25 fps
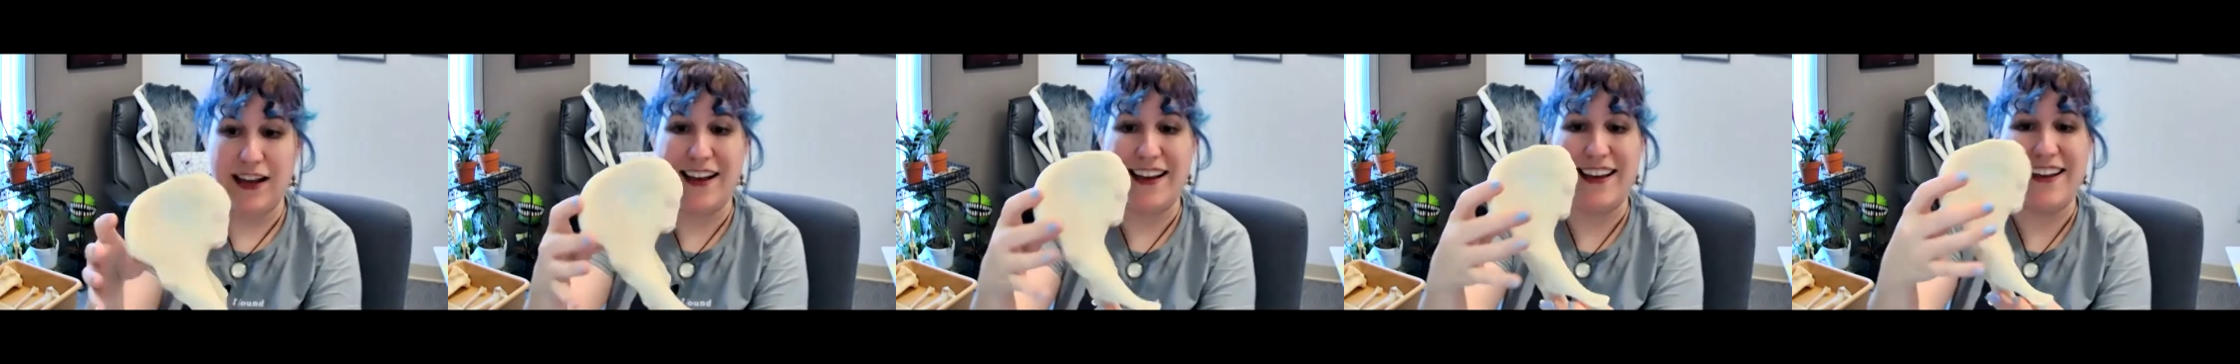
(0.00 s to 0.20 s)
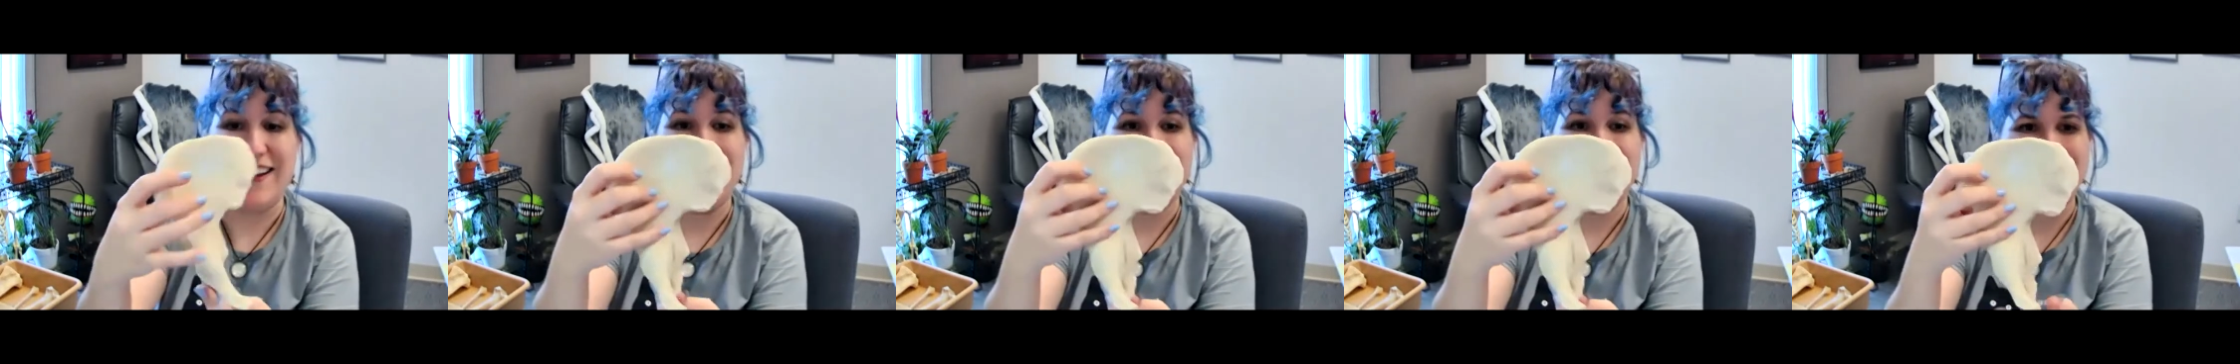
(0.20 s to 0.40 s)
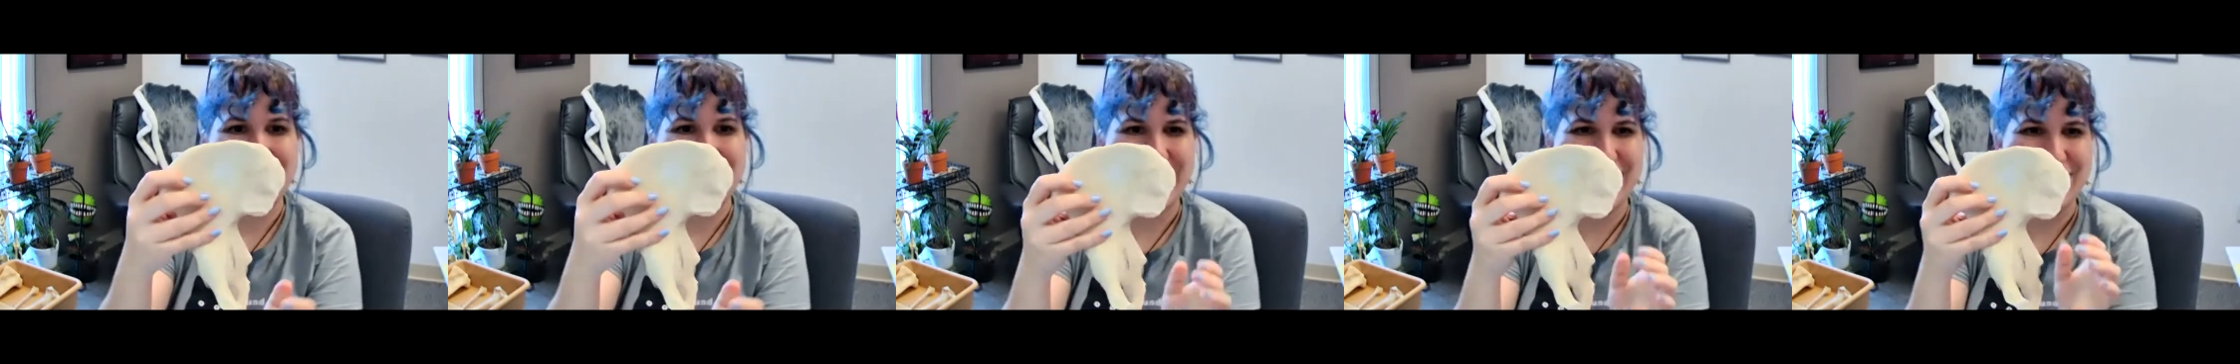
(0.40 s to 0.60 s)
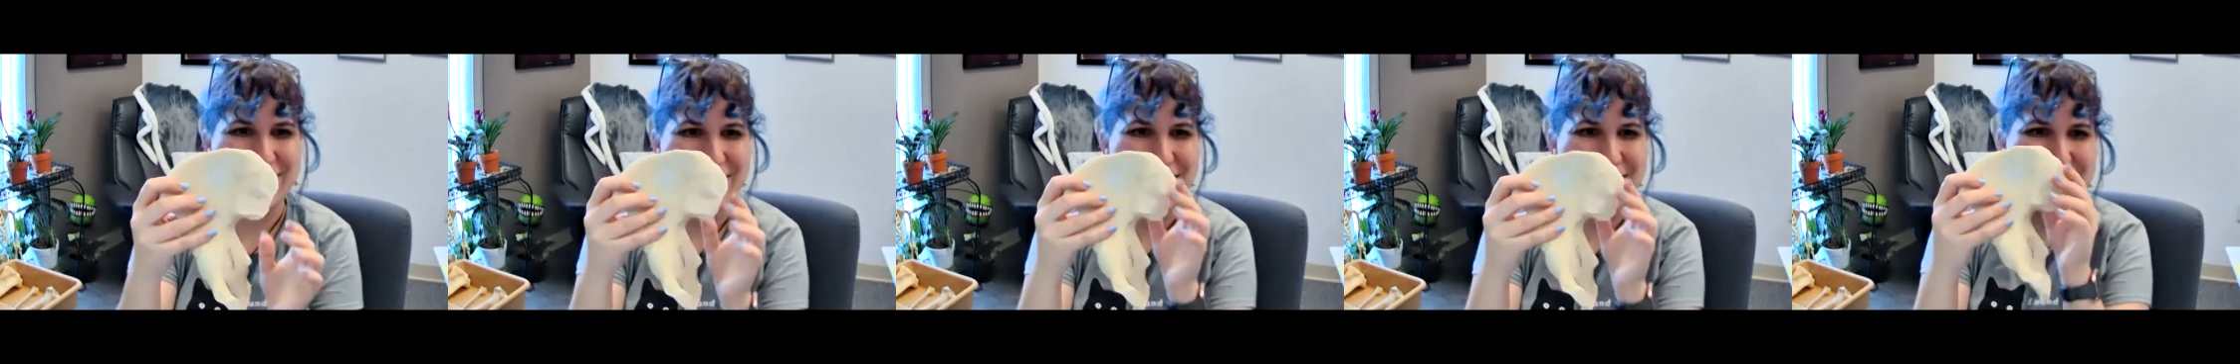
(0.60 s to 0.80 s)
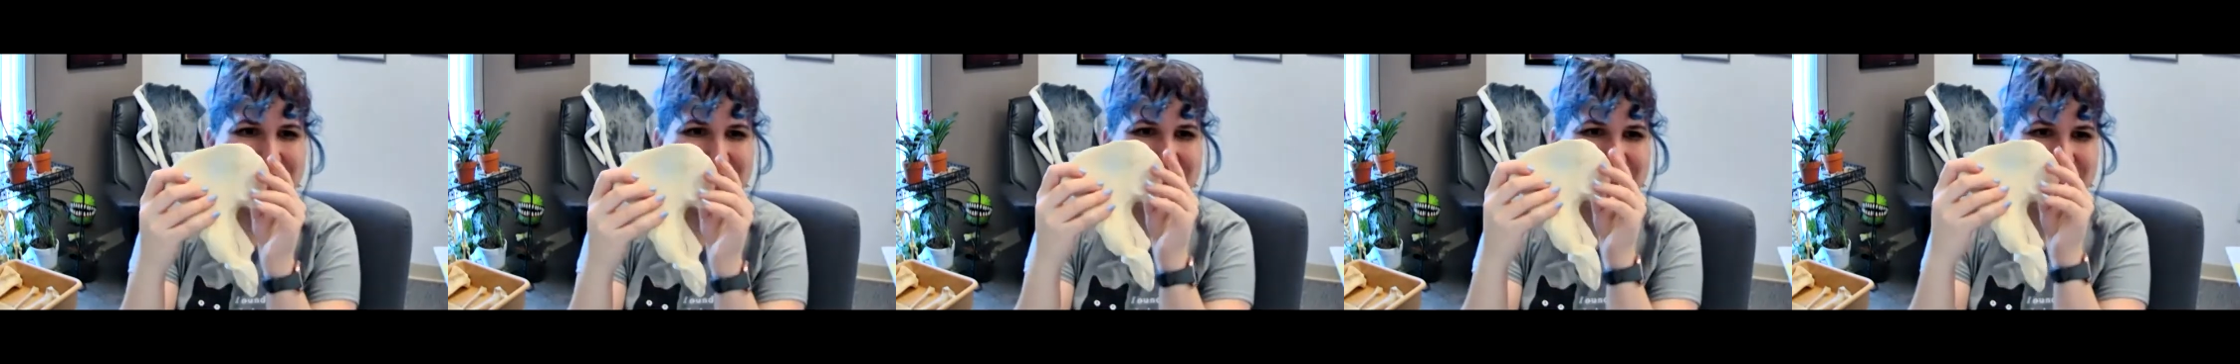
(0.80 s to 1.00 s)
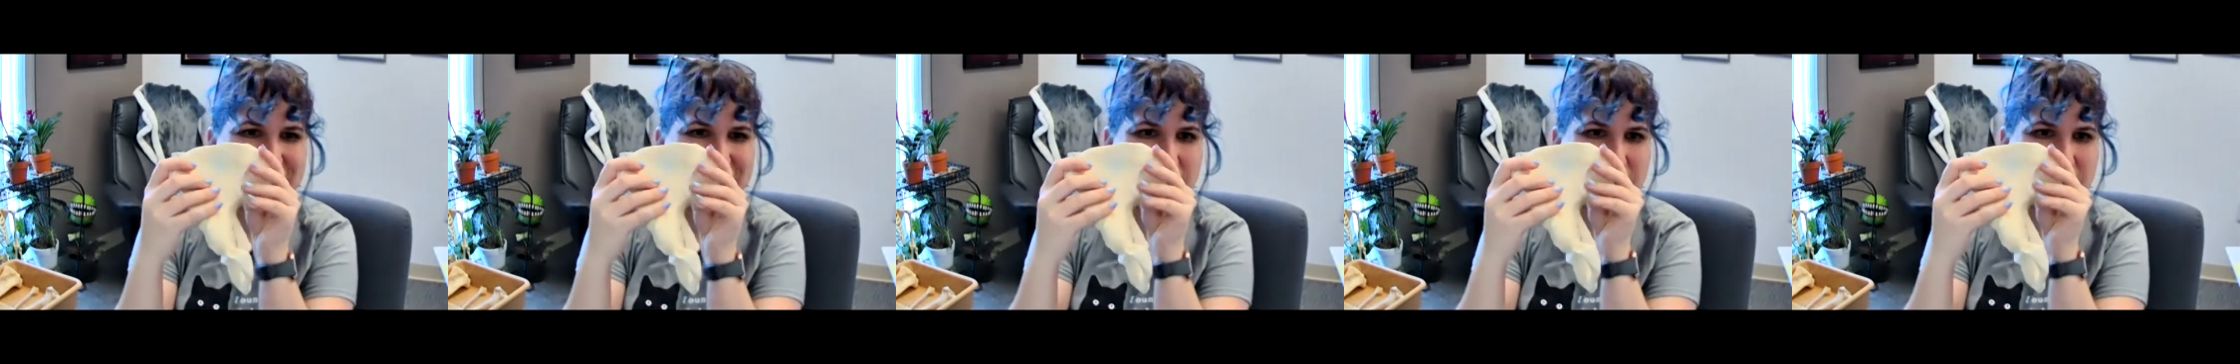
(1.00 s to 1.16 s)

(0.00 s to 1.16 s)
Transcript: Here we go, here's the